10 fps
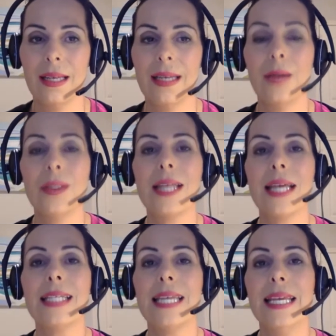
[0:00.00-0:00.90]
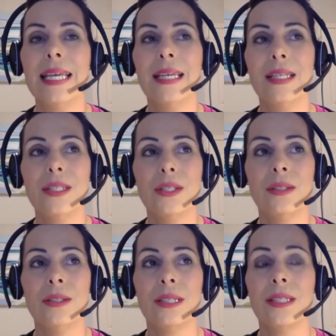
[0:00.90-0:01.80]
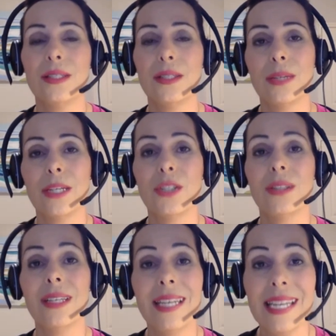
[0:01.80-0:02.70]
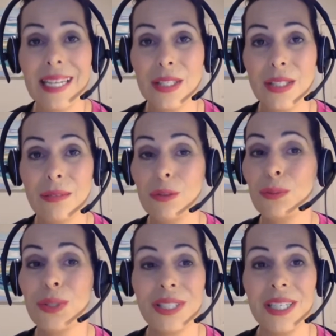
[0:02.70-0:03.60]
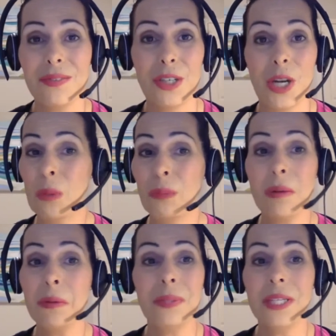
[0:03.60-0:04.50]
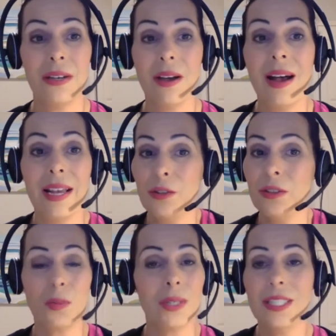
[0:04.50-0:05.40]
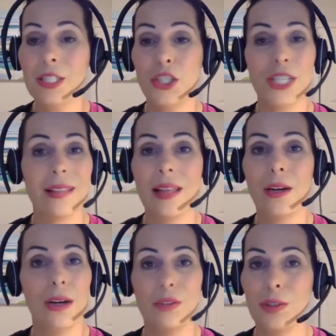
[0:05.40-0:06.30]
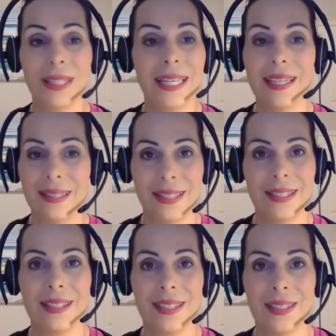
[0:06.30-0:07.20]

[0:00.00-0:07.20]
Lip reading: Now, is that taking into consideration the needs of the receiver? Probably not. You just wanted to check that off your list.